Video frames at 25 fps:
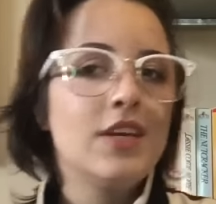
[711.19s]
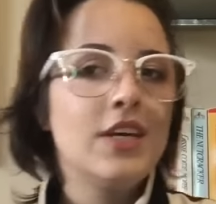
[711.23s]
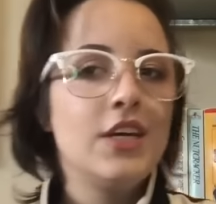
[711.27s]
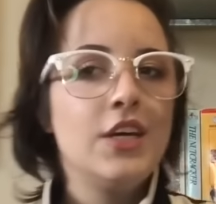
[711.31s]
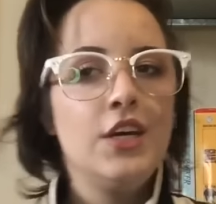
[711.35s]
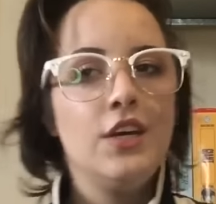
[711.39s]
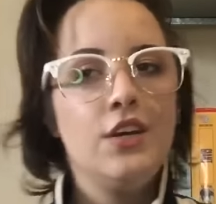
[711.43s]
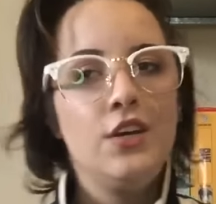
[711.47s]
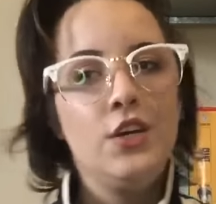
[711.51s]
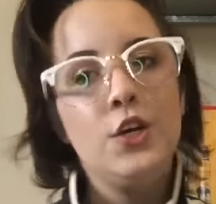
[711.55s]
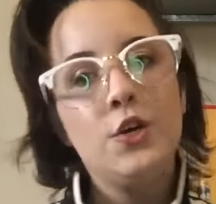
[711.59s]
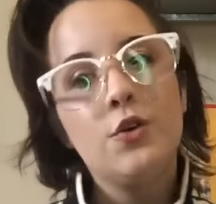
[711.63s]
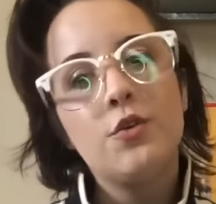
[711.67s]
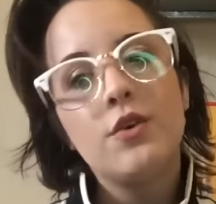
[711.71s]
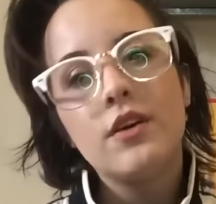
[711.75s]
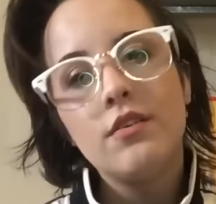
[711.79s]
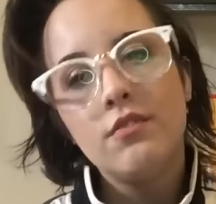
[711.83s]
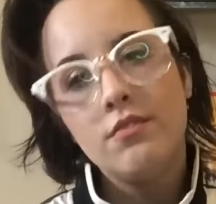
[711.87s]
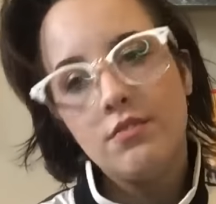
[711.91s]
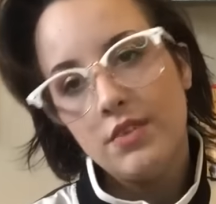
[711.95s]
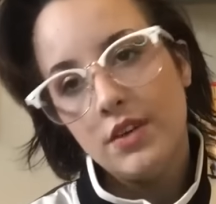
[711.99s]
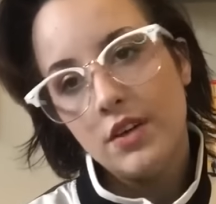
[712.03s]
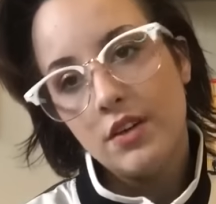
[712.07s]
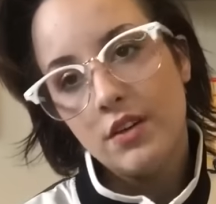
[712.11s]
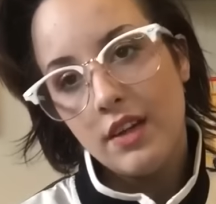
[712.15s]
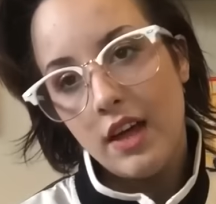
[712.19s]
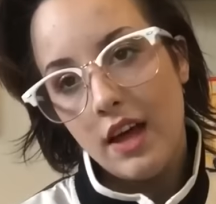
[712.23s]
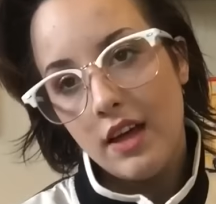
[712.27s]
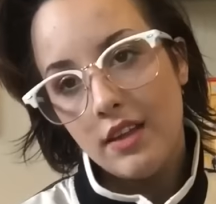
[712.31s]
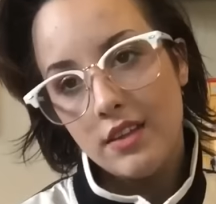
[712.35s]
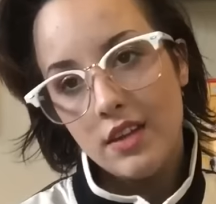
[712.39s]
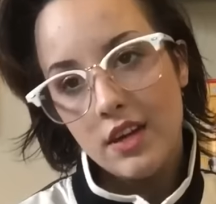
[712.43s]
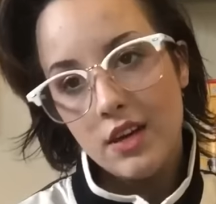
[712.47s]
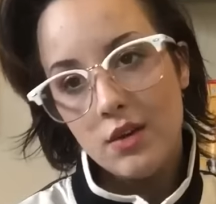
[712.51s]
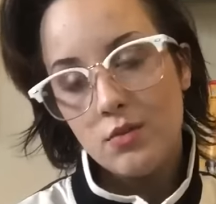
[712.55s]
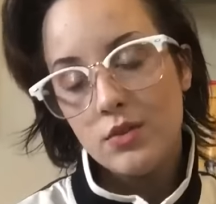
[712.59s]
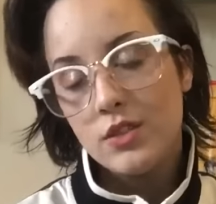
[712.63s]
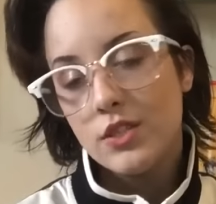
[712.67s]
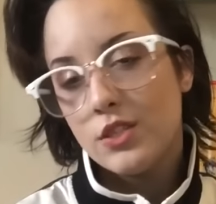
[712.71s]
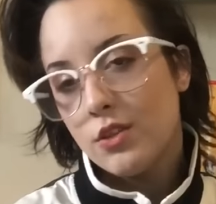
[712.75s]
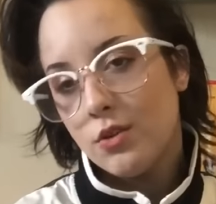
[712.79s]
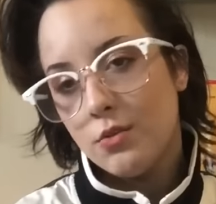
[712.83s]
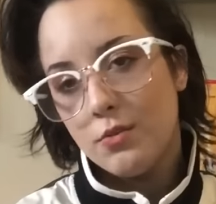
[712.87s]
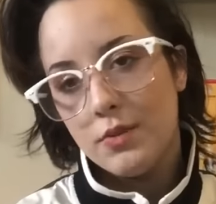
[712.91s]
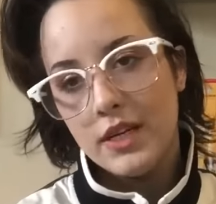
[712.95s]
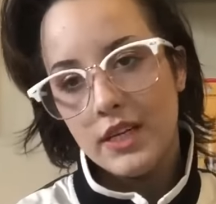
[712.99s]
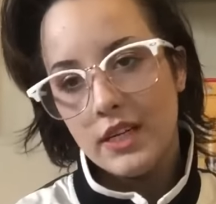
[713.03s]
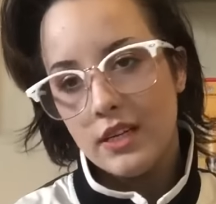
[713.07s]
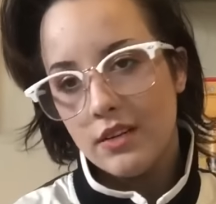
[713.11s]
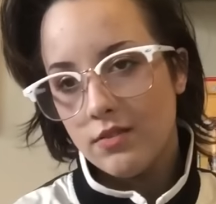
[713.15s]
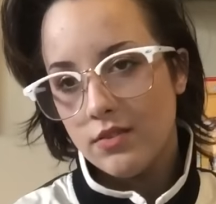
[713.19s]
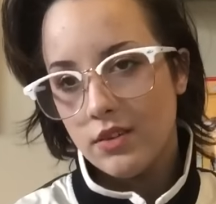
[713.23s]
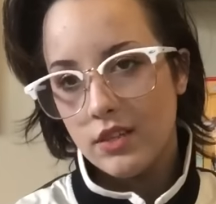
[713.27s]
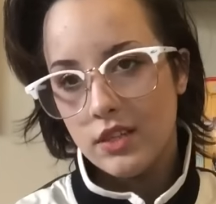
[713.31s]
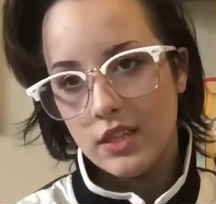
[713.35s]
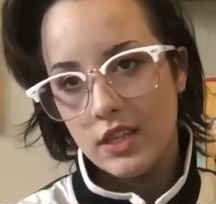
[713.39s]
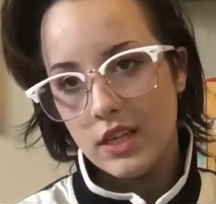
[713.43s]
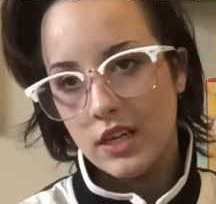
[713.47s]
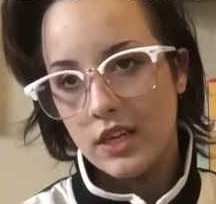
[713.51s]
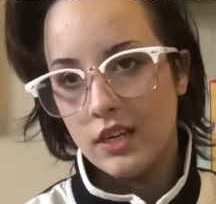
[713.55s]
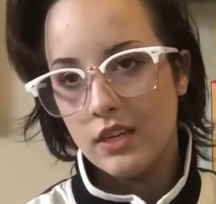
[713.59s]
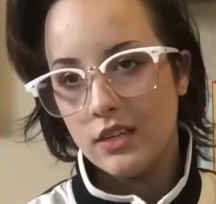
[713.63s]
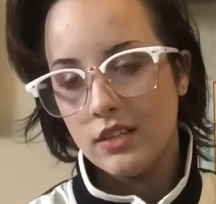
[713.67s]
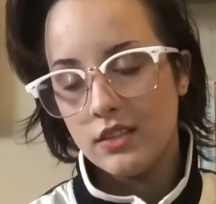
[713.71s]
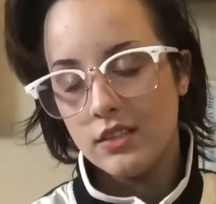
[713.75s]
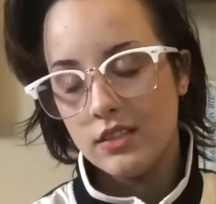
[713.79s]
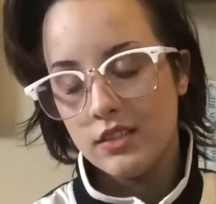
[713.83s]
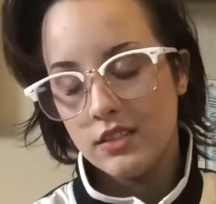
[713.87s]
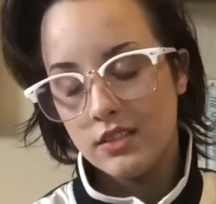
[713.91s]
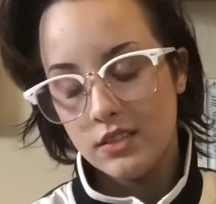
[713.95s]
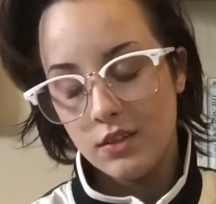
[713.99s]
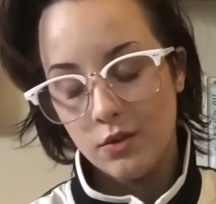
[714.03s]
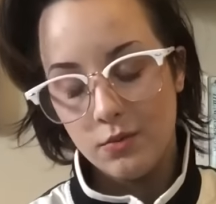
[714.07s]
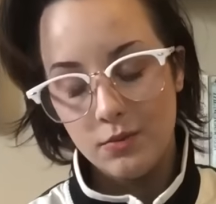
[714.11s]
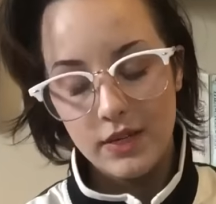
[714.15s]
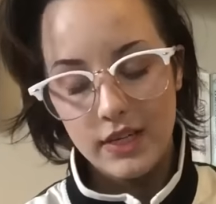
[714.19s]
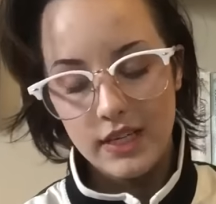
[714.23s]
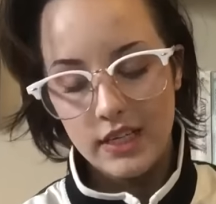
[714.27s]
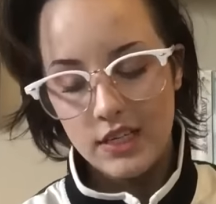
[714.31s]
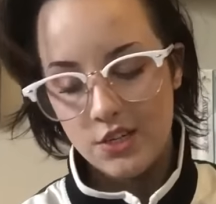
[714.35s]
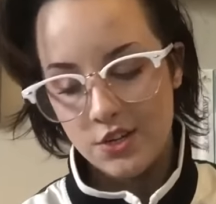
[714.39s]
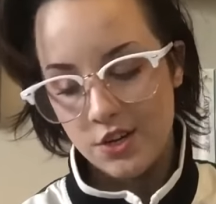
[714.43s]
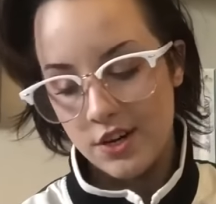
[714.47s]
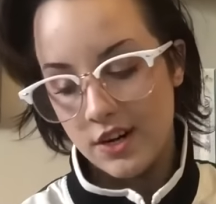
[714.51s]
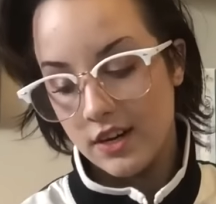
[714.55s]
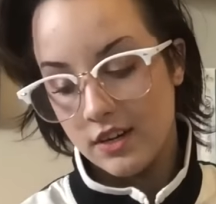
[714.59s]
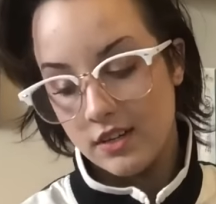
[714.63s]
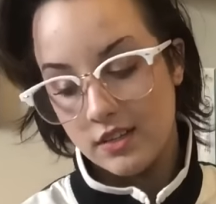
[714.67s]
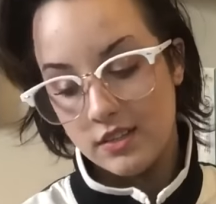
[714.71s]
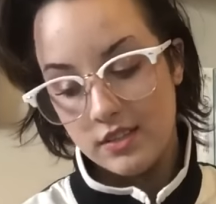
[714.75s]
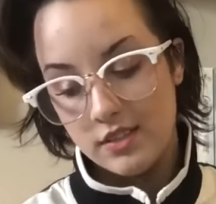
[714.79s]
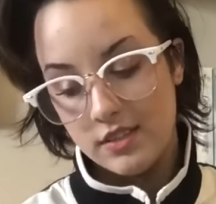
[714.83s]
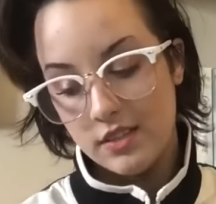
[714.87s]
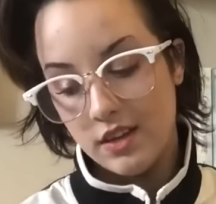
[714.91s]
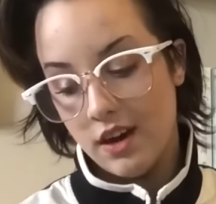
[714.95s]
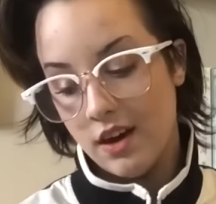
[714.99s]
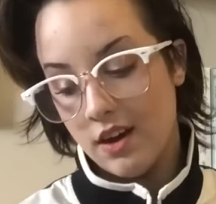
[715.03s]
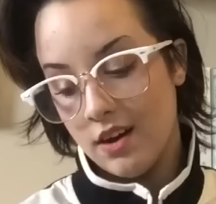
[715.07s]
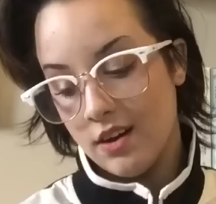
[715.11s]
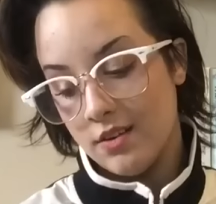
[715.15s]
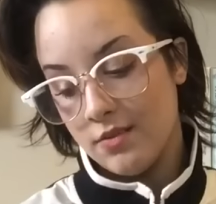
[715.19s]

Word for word: Like, you can fill that thing with so many different things, so many tricks.